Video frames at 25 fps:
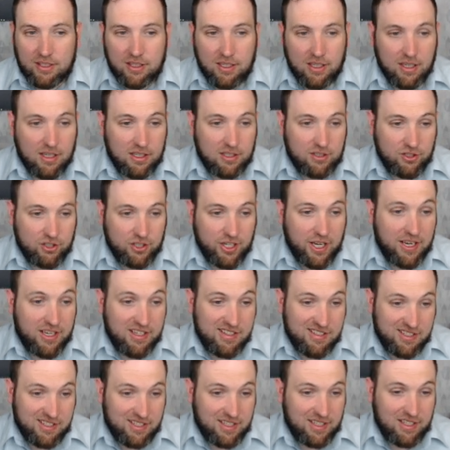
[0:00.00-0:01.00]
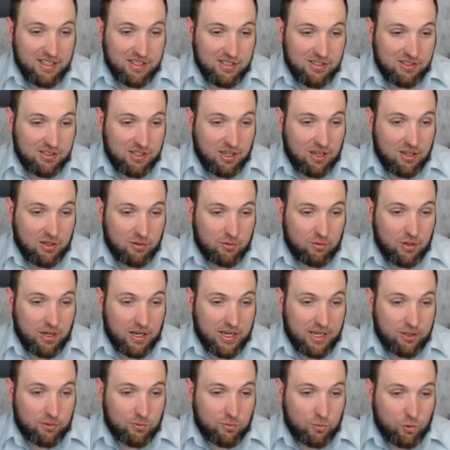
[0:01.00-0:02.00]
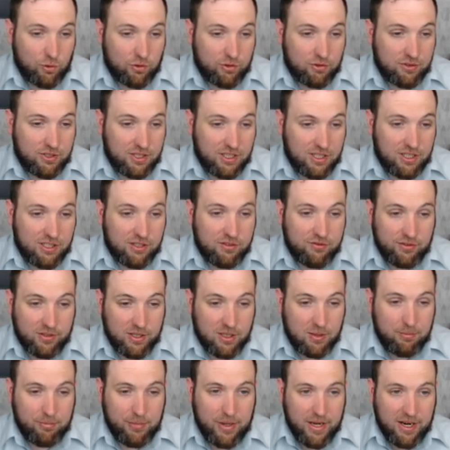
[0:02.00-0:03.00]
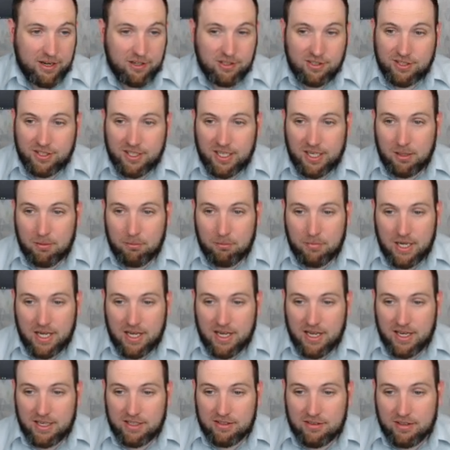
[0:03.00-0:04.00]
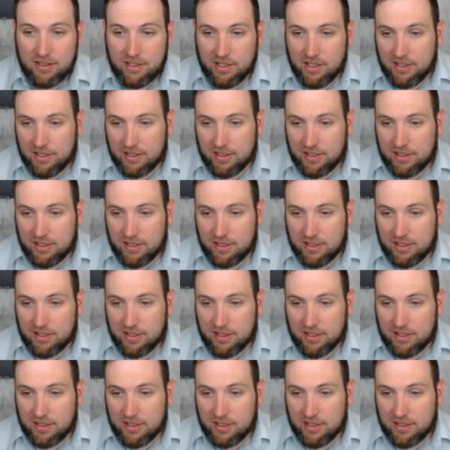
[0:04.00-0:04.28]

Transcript: Uh, Jay-Z songwriter royalties for Empire State of Mind.